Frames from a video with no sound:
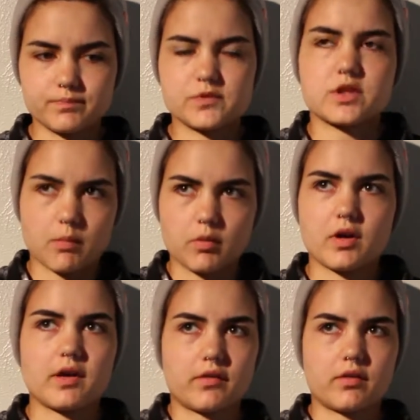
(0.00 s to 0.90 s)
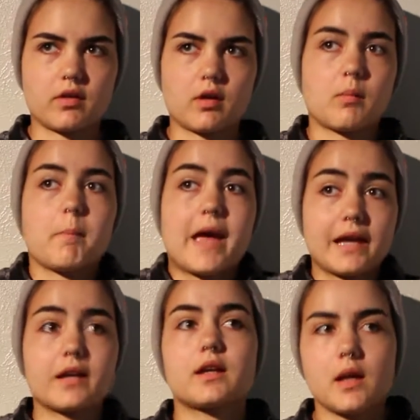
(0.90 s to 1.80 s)
symbolize the
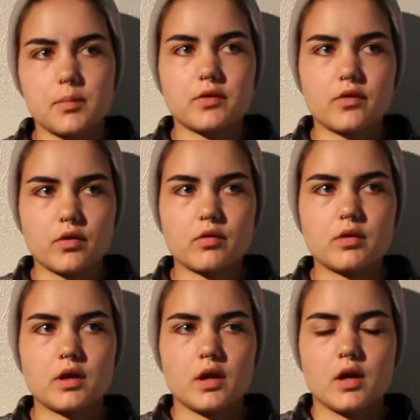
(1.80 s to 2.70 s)
manic episode